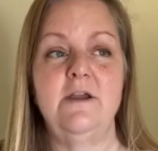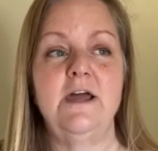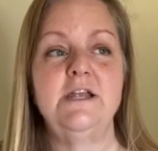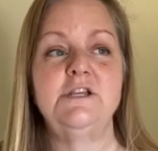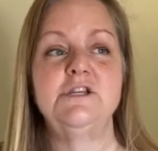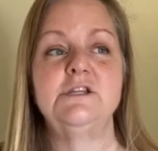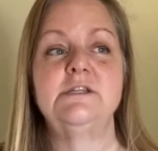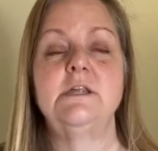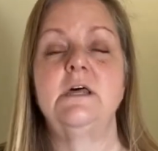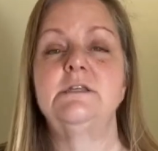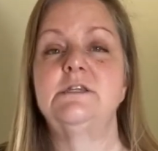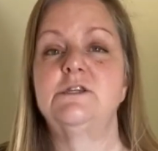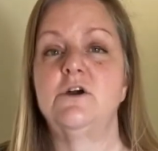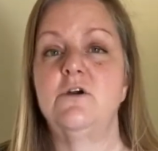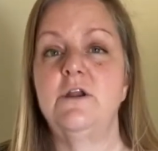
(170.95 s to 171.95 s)
I just
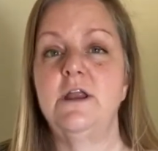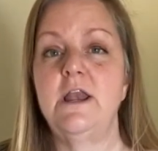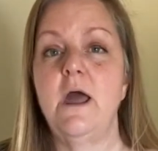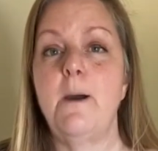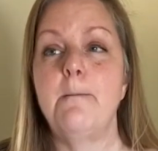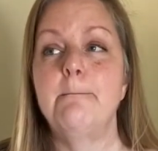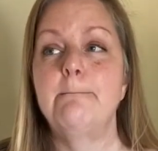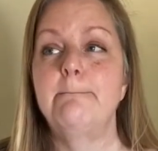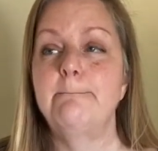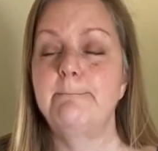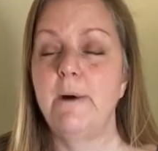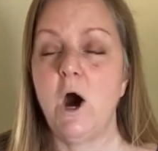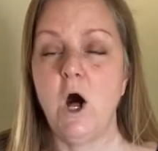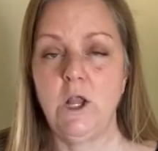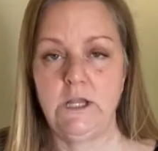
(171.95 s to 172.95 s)
started
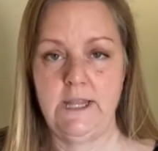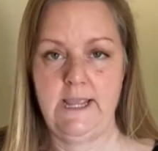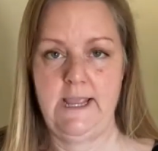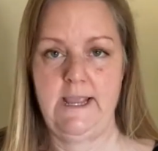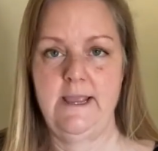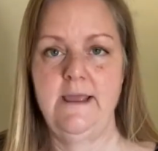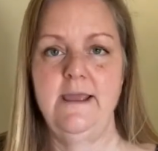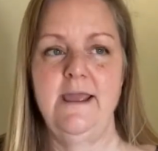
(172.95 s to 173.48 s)
bawling,